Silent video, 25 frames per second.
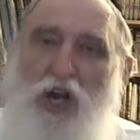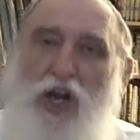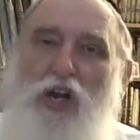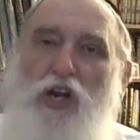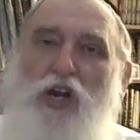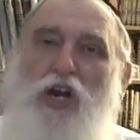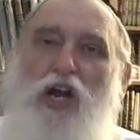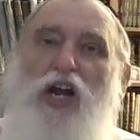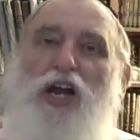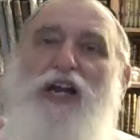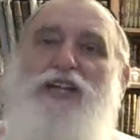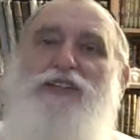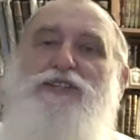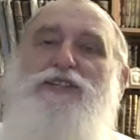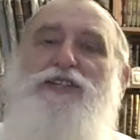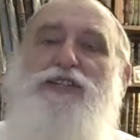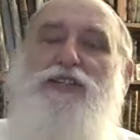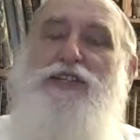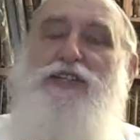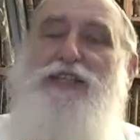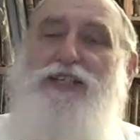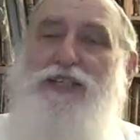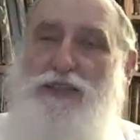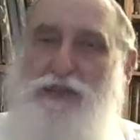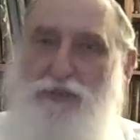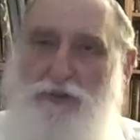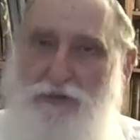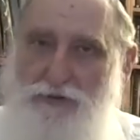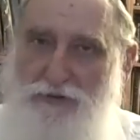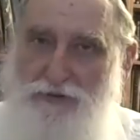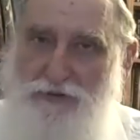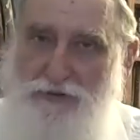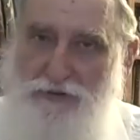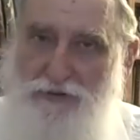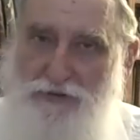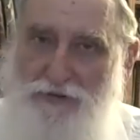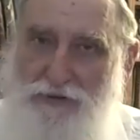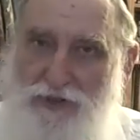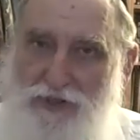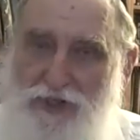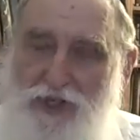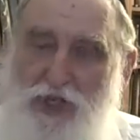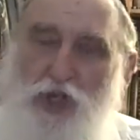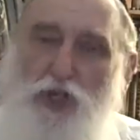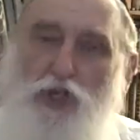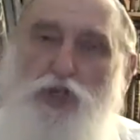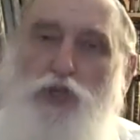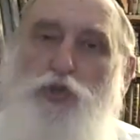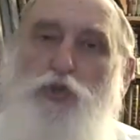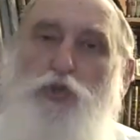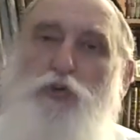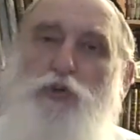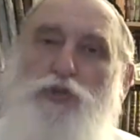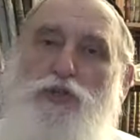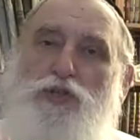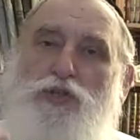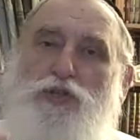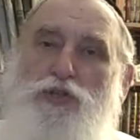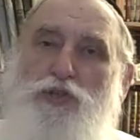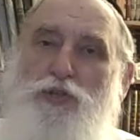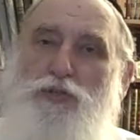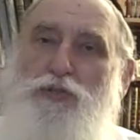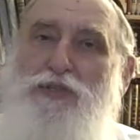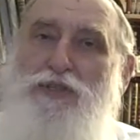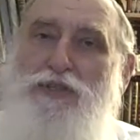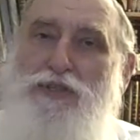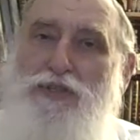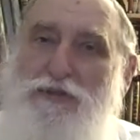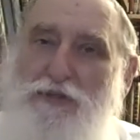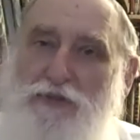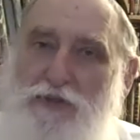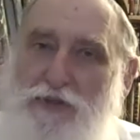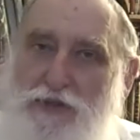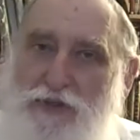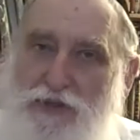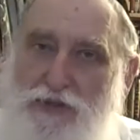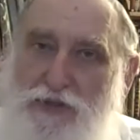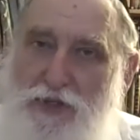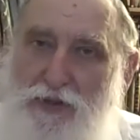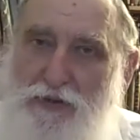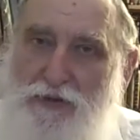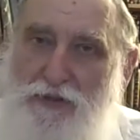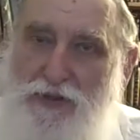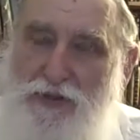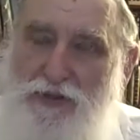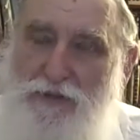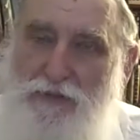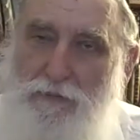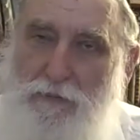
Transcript: are unclear to the student of the Torah.